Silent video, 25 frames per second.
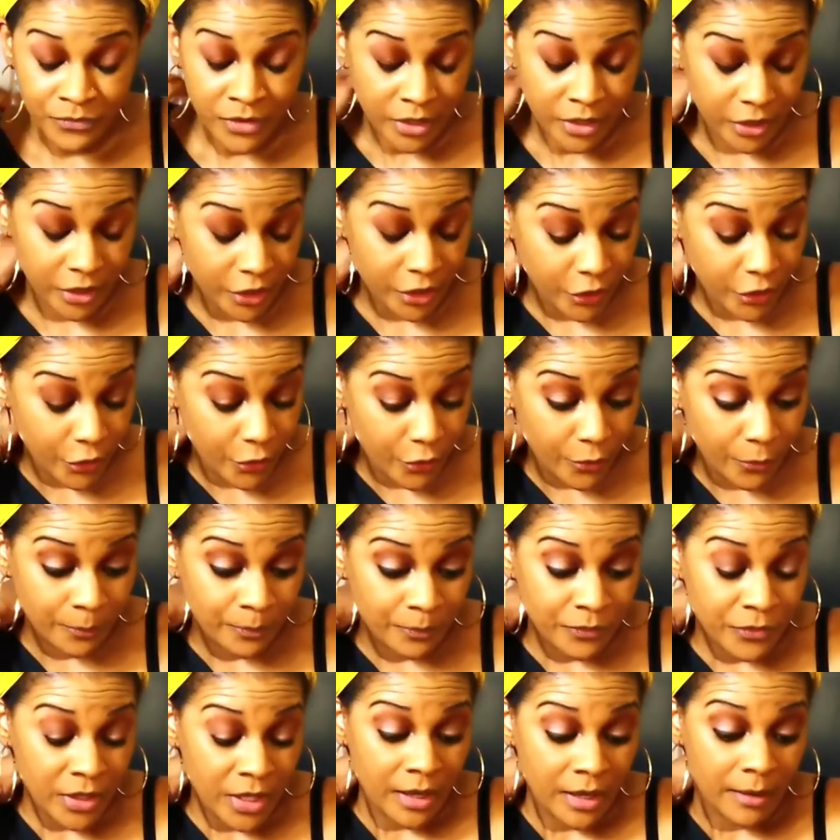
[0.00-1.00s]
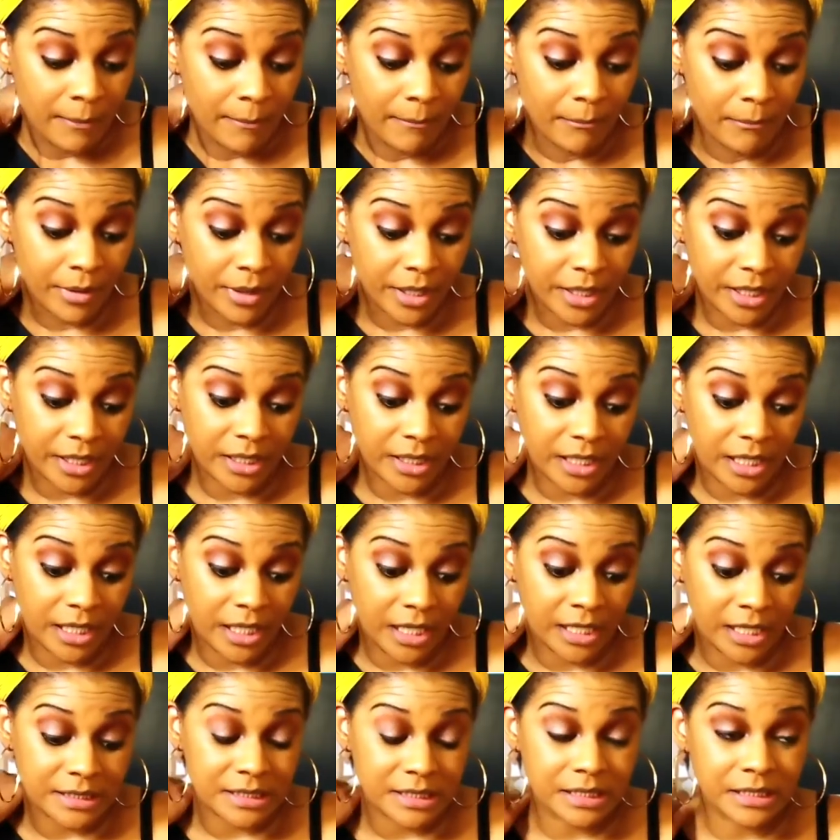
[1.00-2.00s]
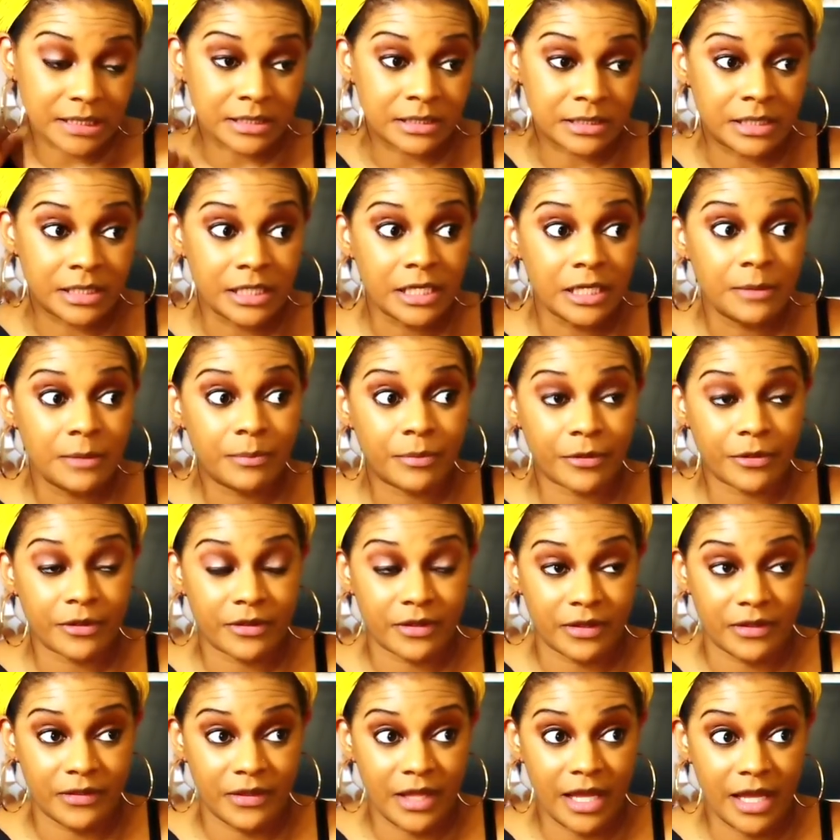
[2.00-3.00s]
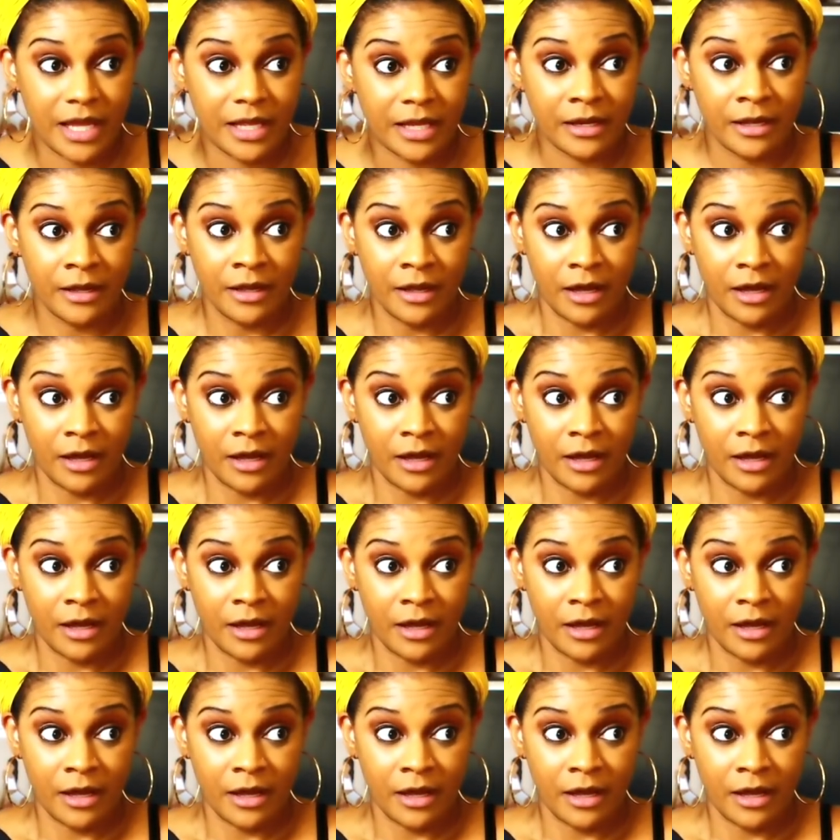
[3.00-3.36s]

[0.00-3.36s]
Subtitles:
you know, but it's deeper than that,